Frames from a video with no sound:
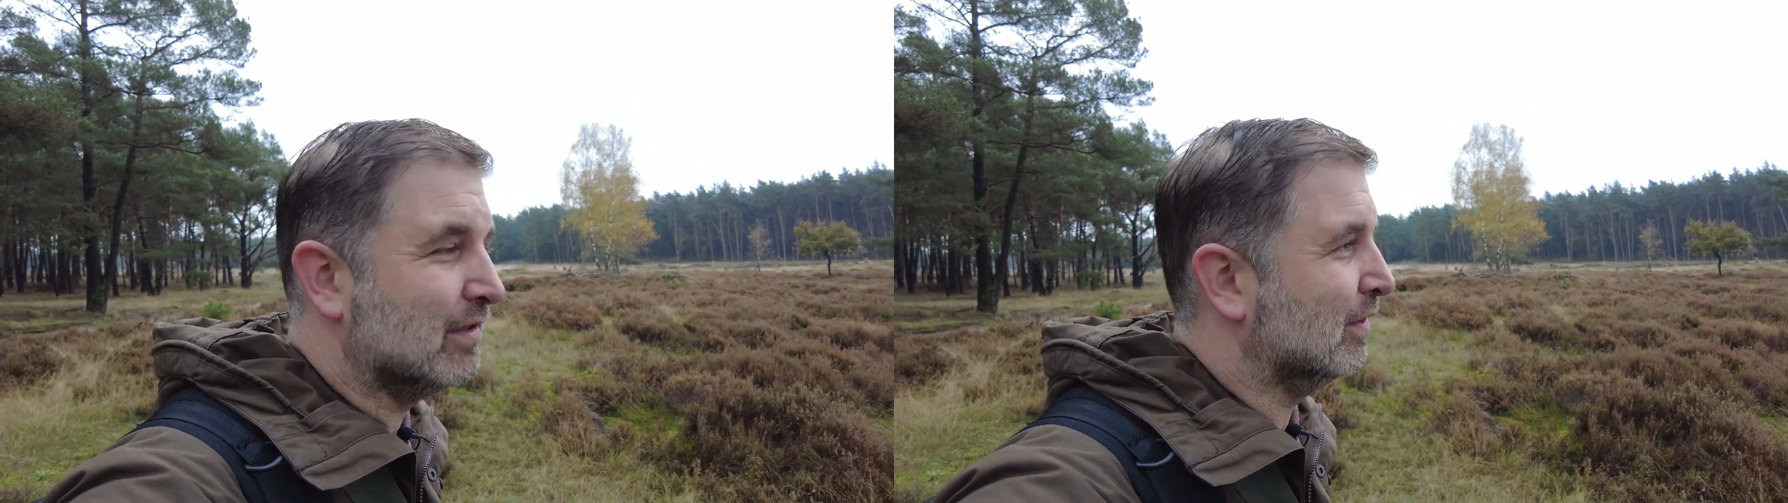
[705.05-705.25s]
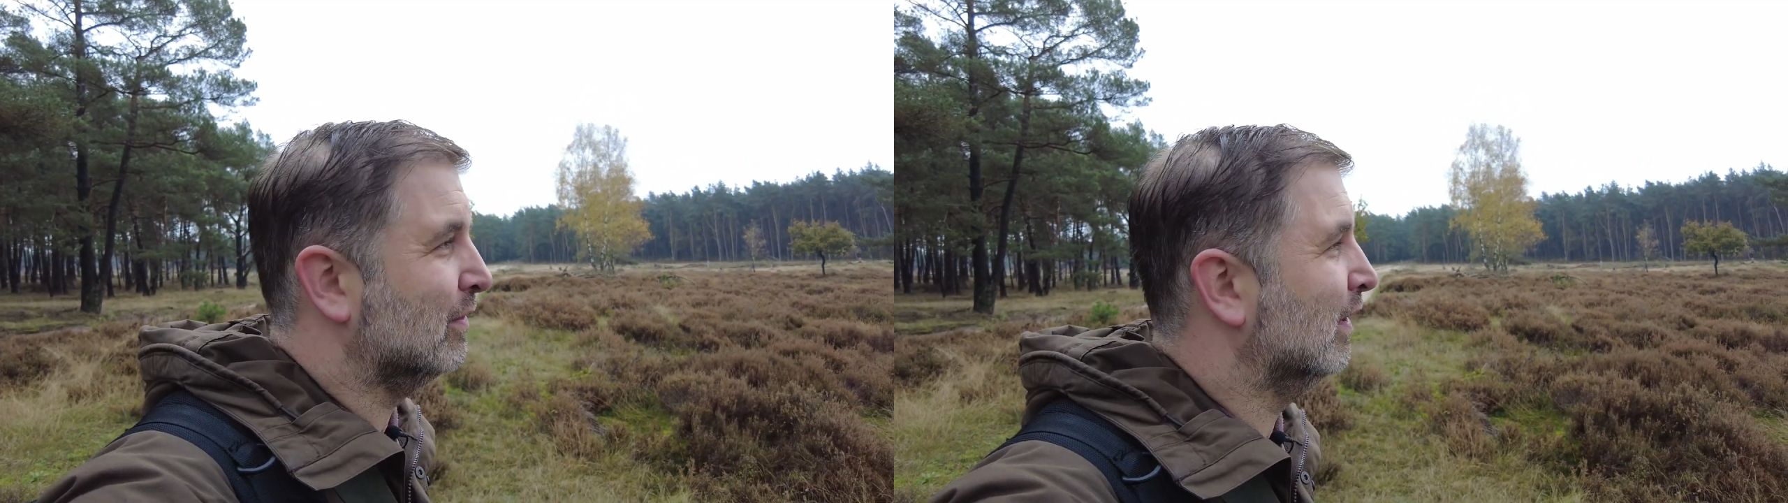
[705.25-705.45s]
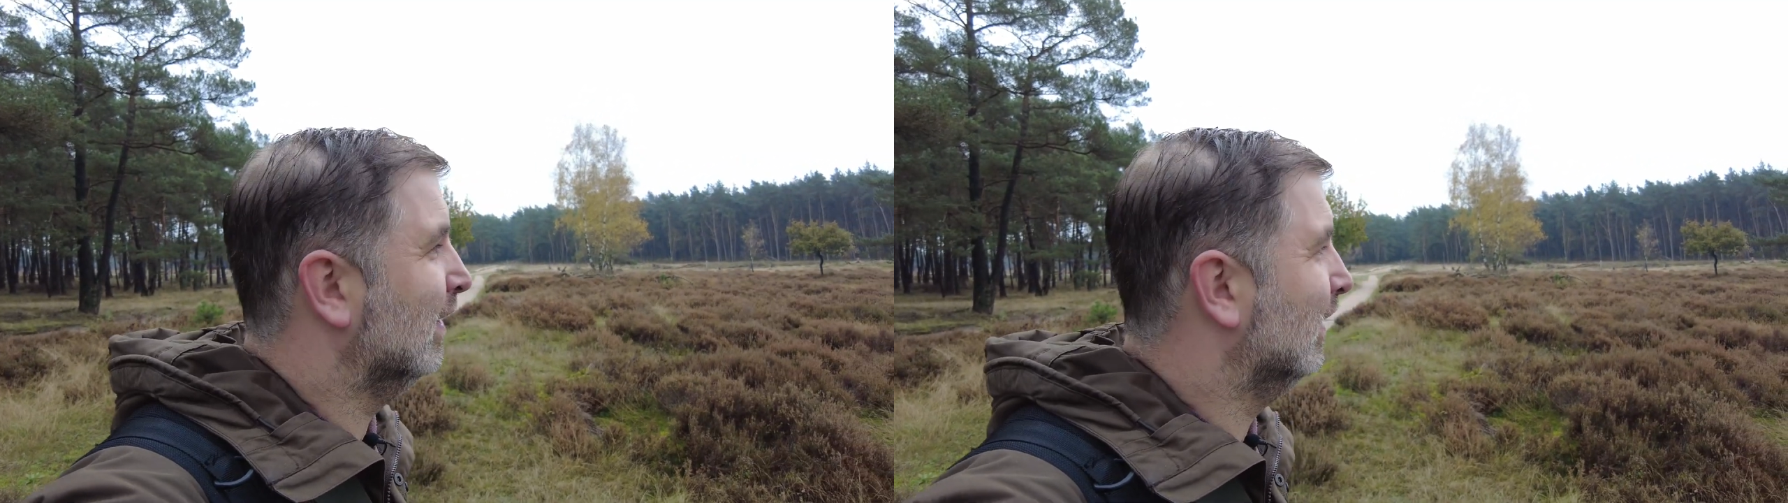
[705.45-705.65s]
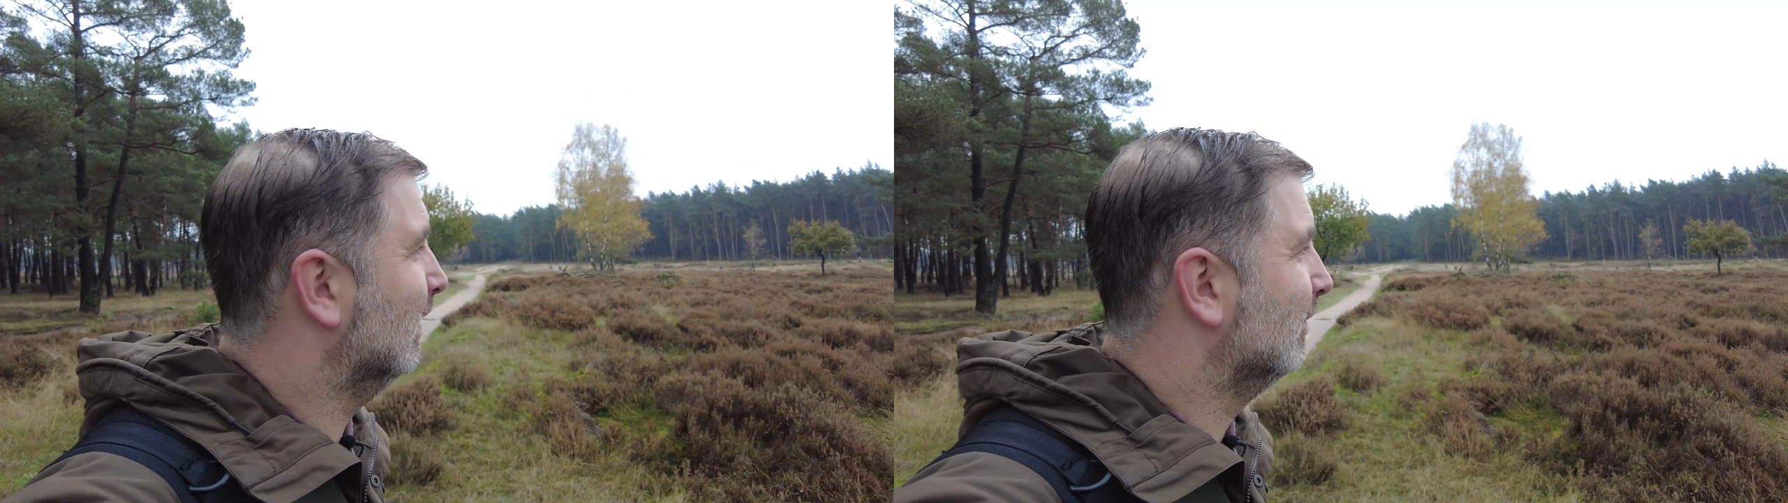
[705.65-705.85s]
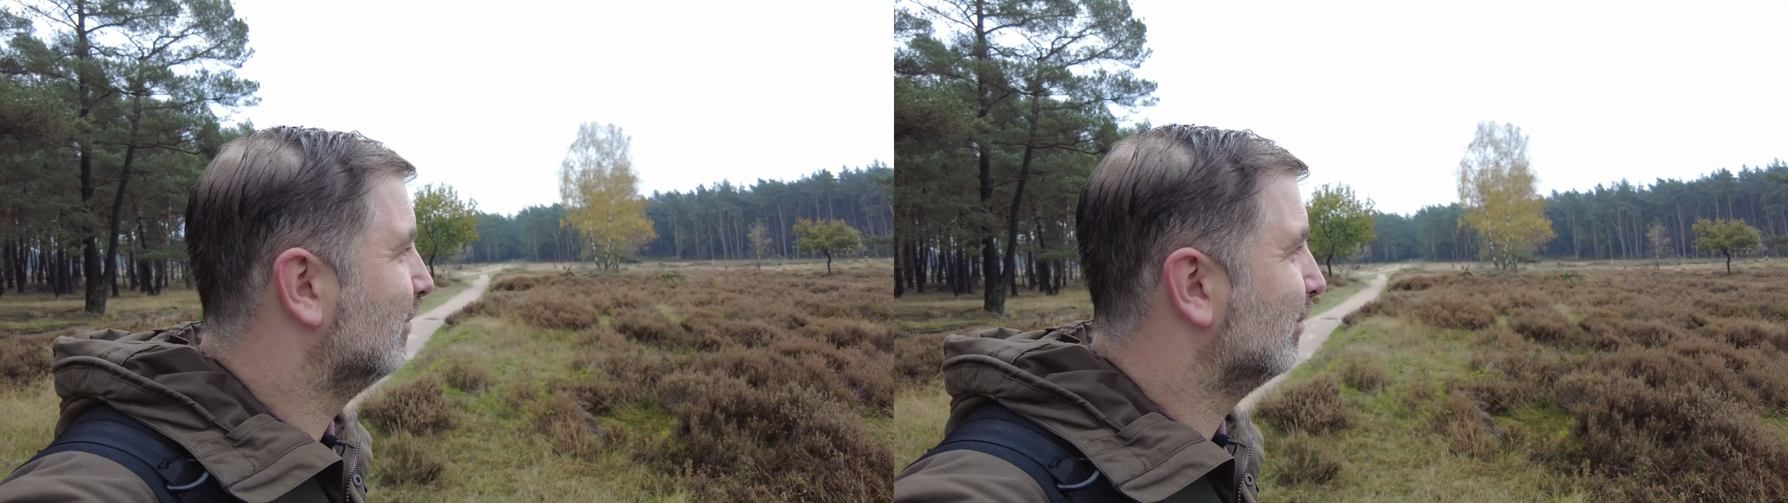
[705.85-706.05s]

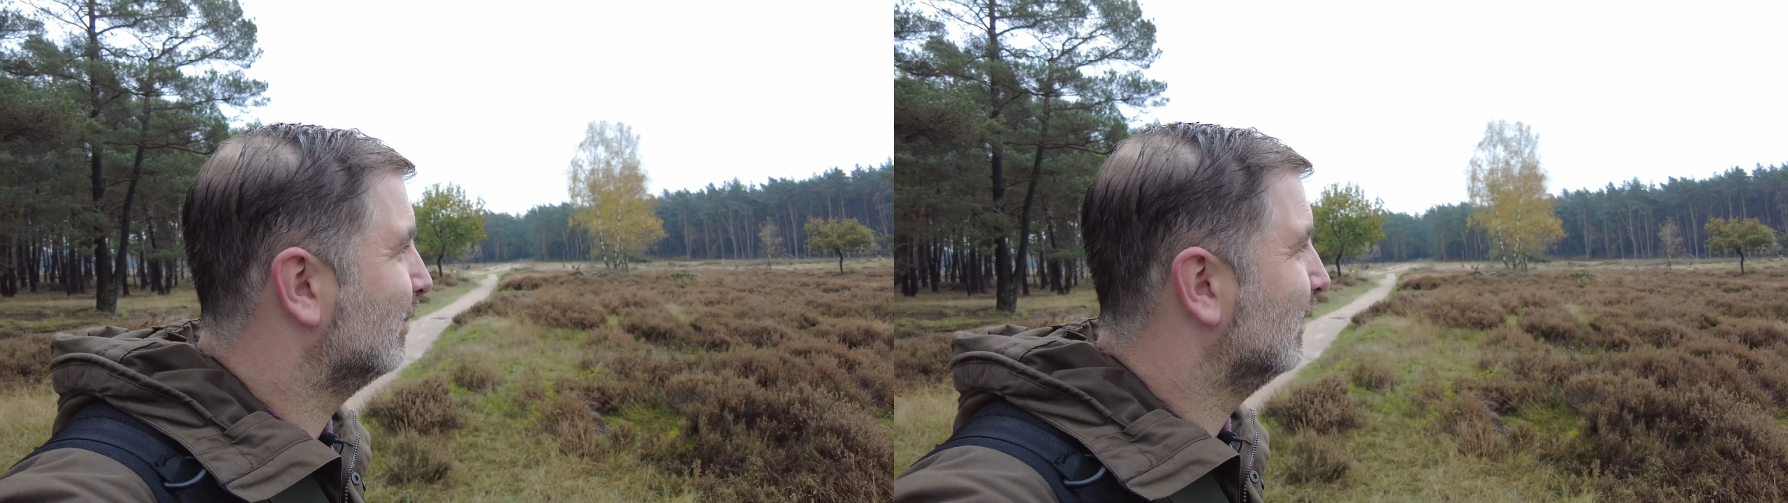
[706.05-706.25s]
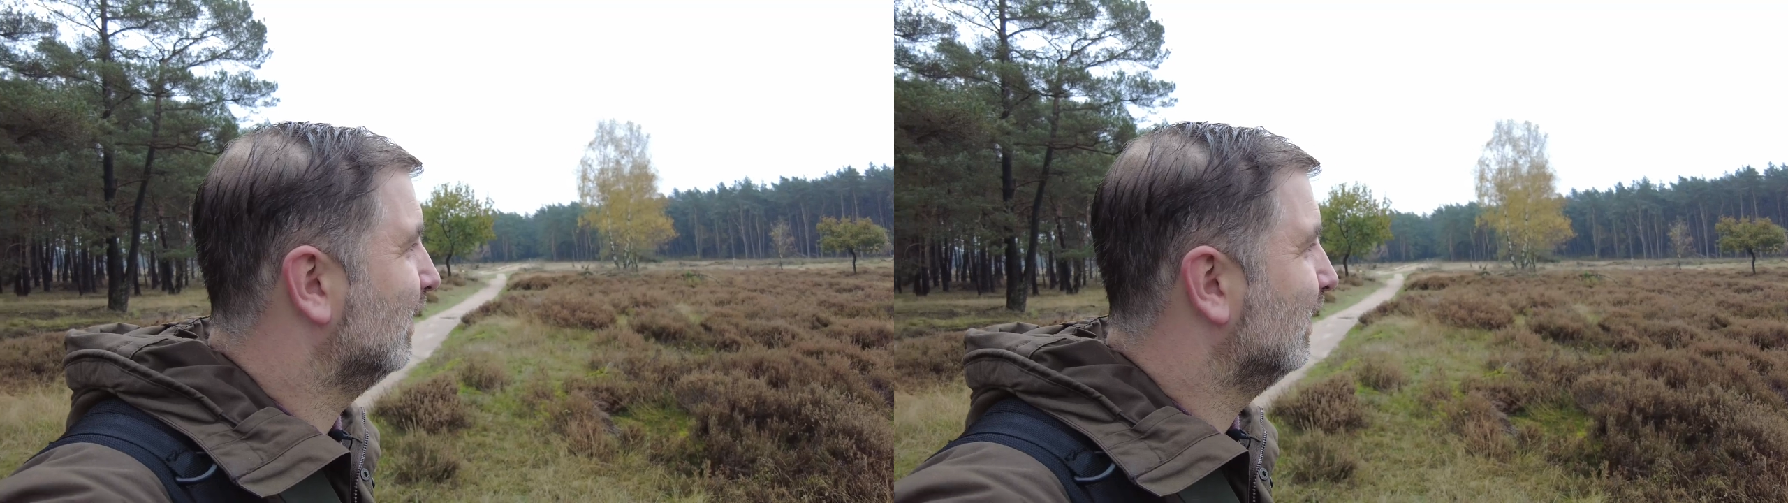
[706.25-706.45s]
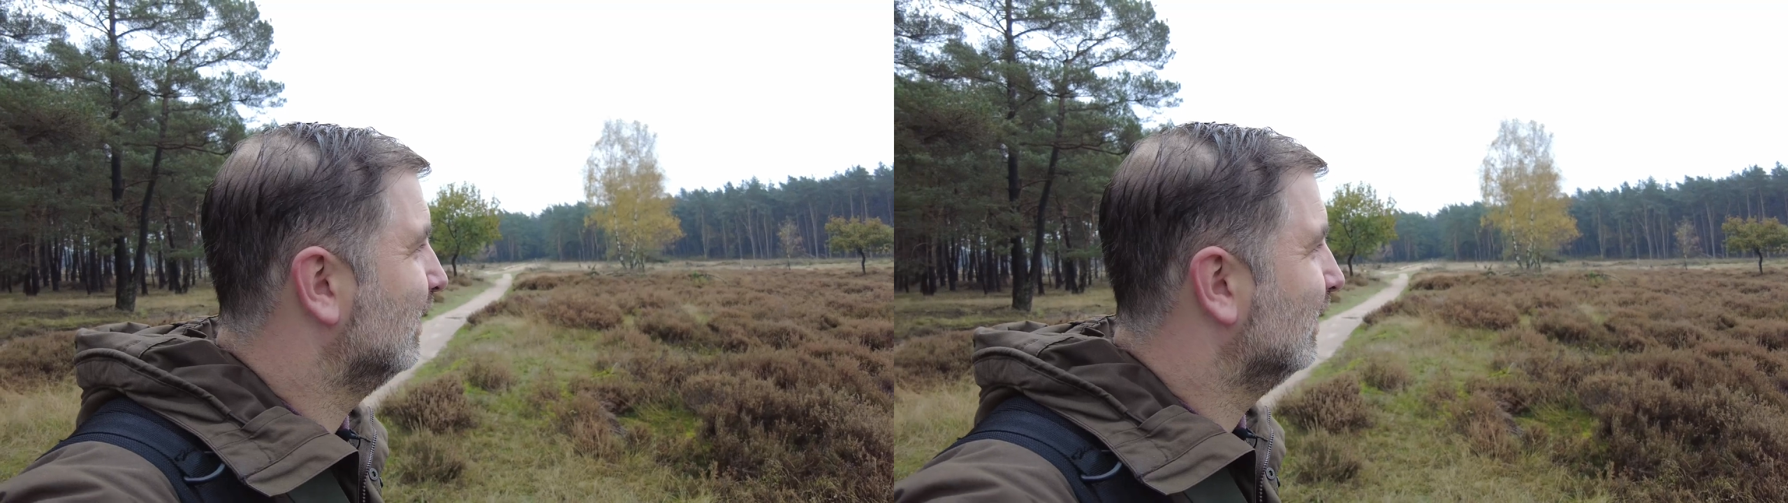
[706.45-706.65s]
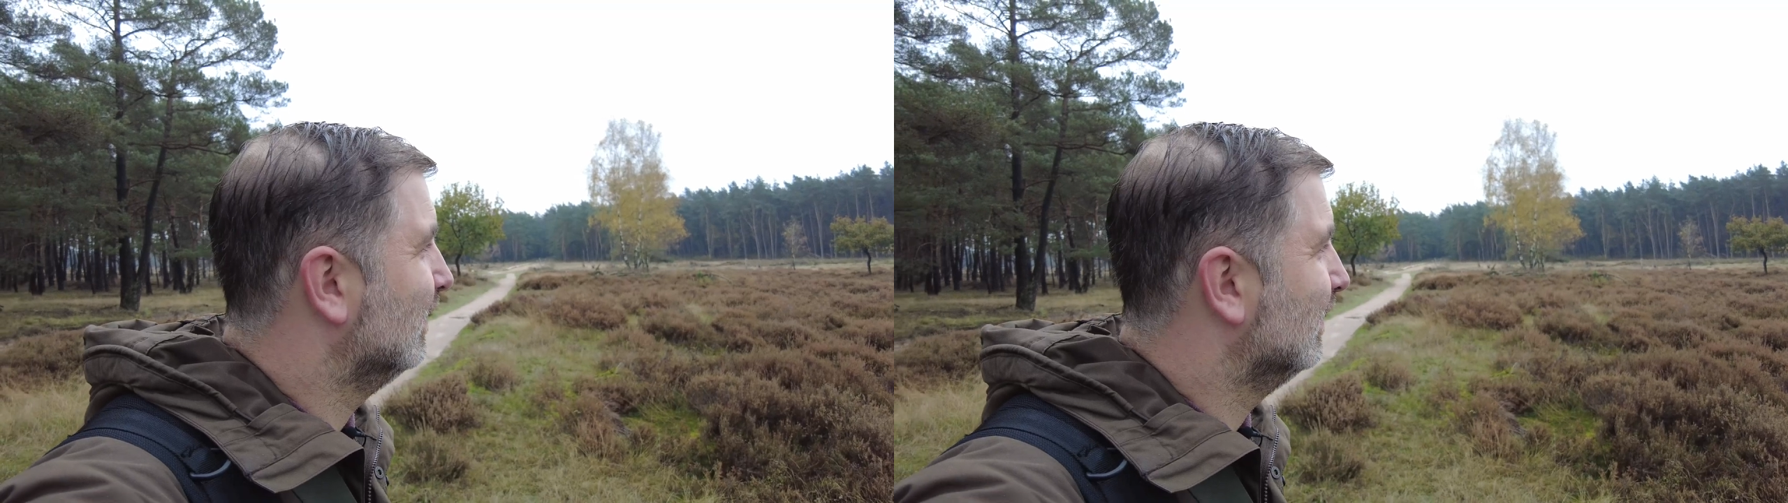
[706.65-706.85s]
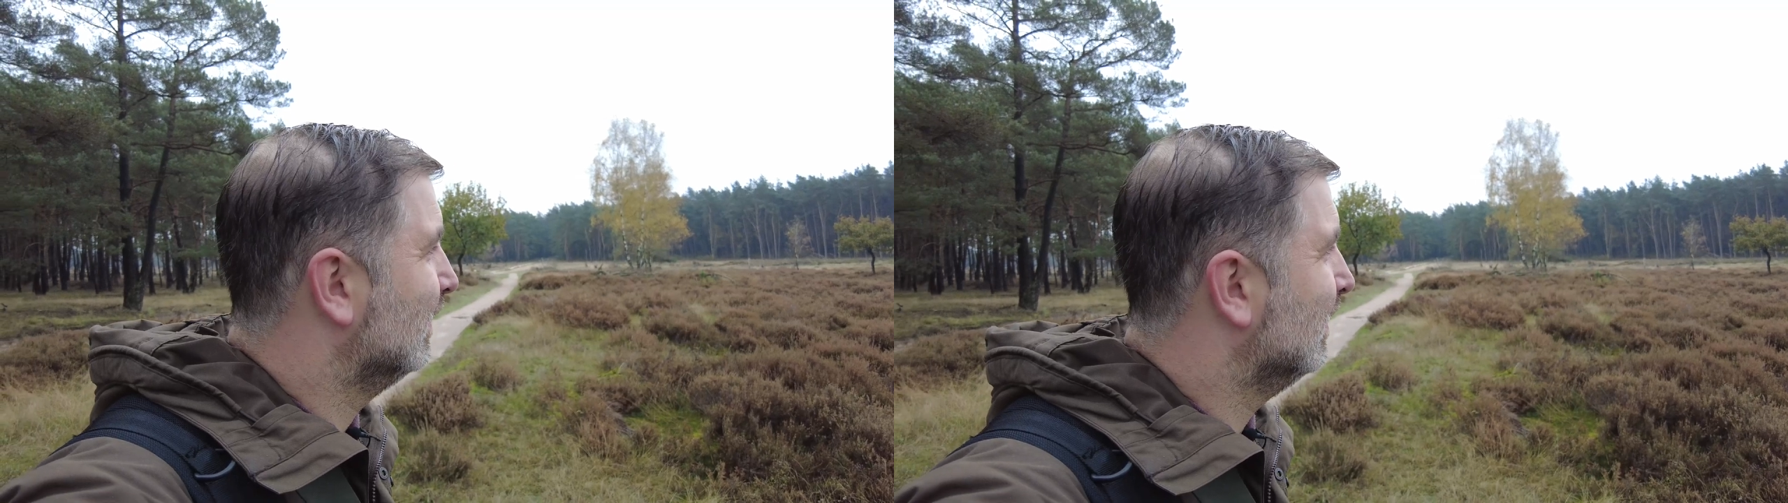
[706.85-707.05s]
So
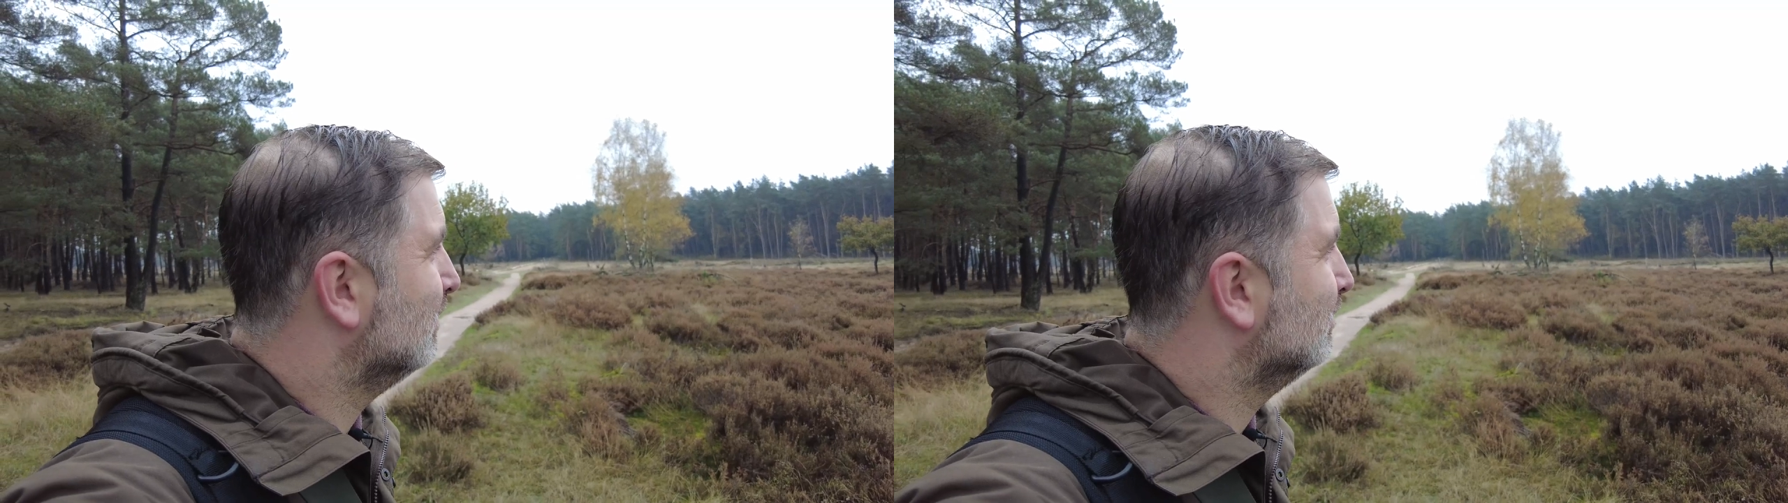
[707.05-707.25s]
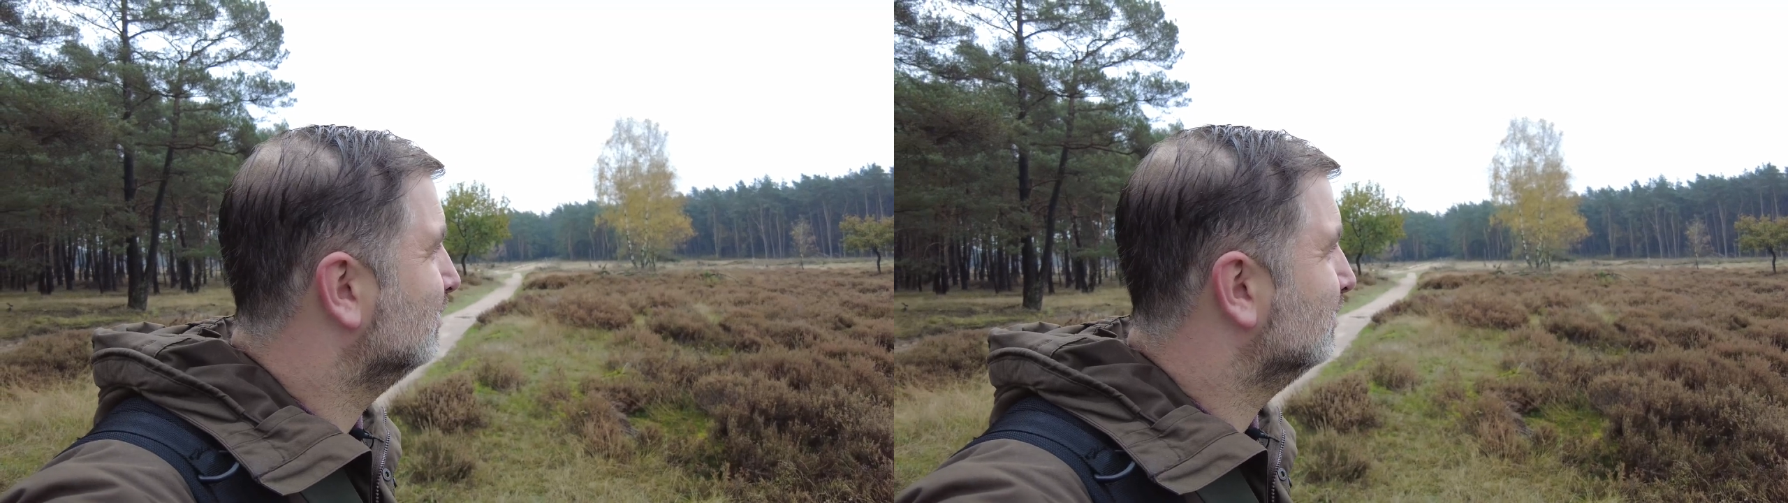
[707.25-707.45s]
yeah,